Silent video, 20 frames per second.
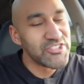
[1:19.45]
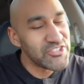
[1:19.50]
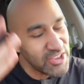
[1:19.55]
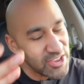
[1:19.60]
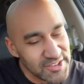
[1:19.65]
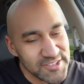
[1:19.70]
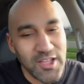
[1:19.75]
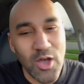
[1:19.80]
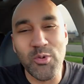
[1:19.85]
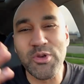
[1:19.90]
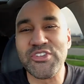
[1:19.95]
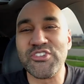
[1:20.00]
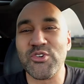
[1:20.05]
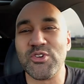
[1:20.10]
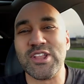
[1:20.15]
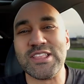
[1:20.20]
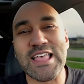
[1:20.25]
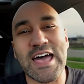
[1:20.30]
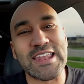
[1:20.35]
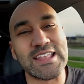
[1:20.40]
She's always
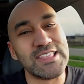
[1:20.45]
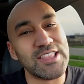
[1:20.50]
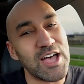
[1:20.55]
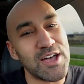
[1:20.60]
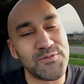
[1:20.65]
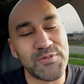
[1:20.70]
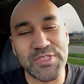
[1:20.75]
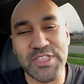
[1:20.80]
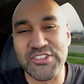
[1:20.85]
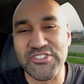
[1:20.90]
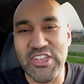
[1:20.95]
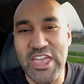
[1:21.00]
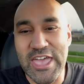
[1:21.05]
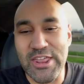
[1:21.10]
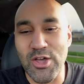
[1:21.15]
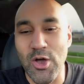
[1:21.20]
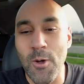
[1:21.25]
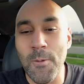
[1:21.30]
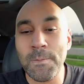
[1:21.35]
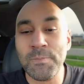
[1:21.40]
shown a lot of love for the
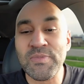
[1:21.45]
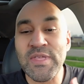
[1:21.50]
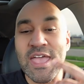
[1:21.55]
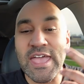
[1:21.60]
channel,